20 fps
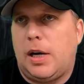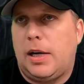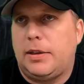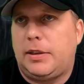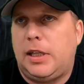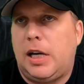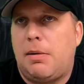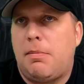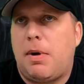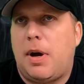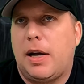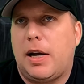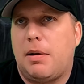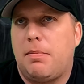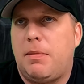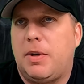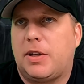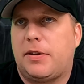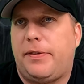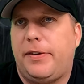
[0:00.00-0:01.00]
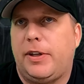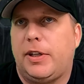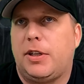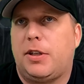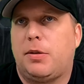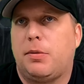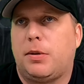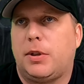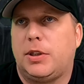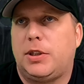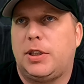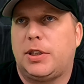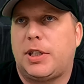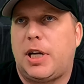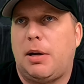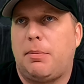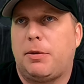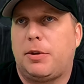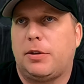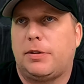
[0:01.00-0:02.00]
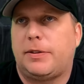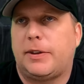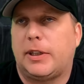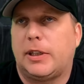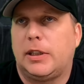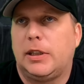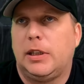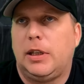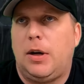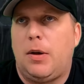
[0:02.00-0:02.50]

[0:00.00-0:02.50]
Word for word: See, I'm, I got mixed feelings towards this game so far.